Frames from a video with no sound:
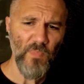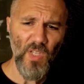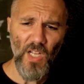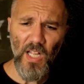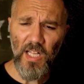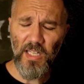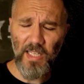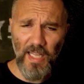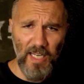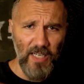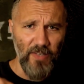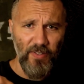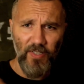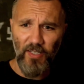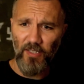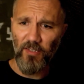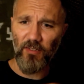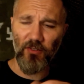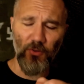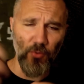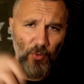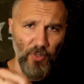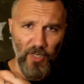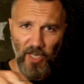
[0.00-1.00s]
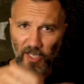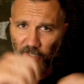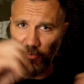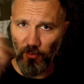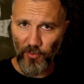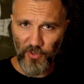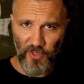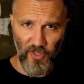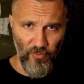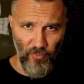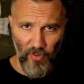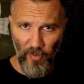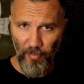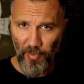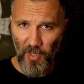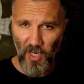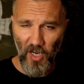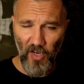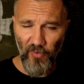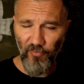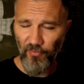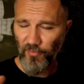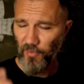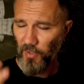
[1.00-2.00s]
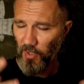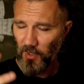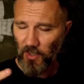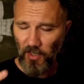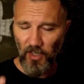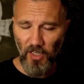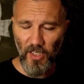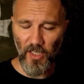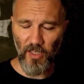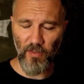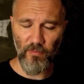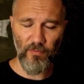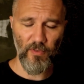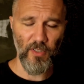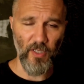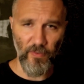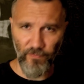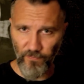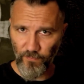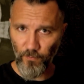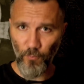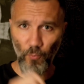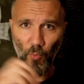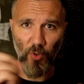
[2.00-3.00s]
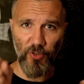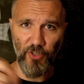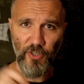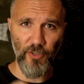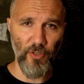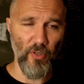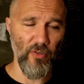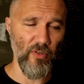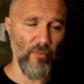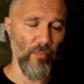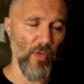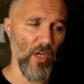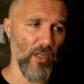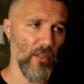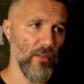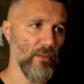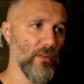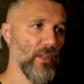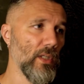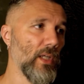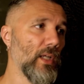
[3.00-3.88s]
A lot of these 28s will just rip off once you know the model.